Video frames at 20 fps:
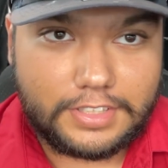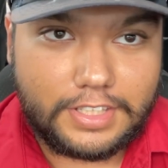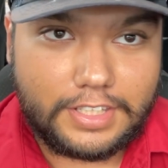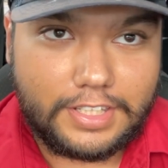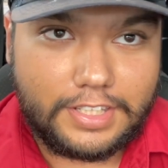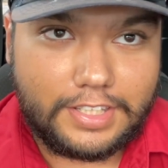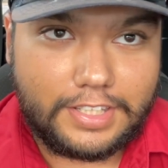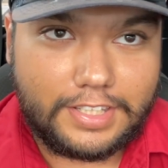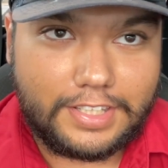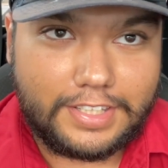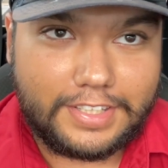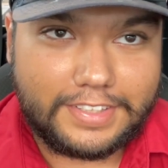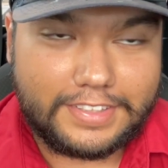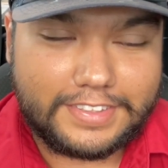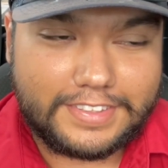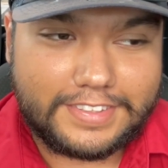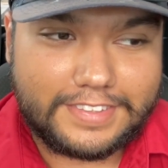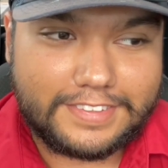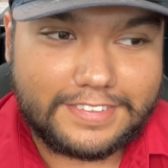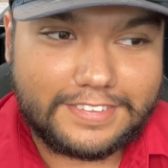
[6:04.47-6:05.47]

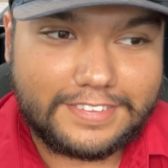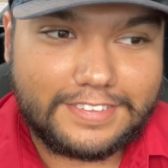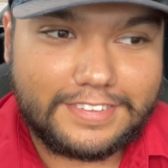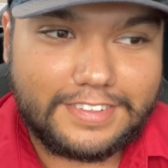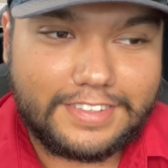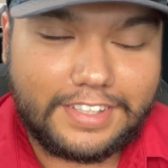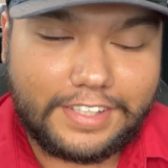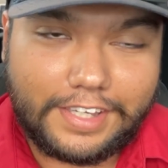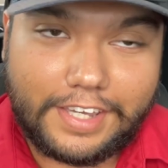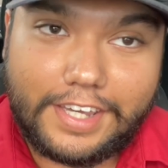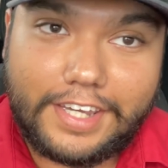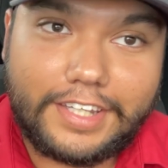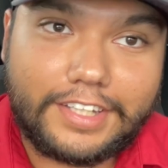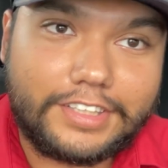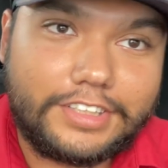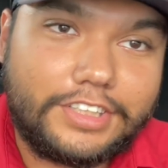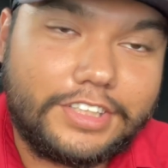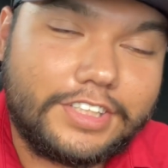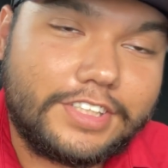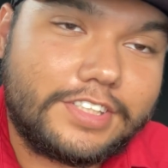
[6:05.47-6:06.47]
And yeah,
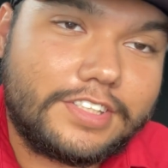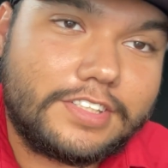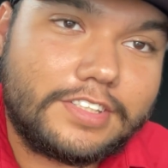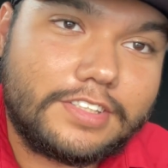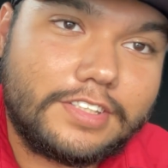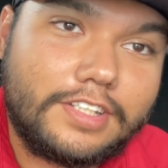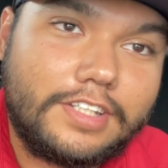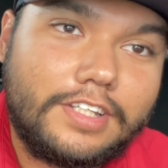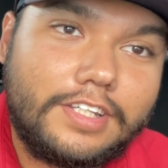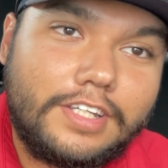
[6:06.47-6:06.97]
just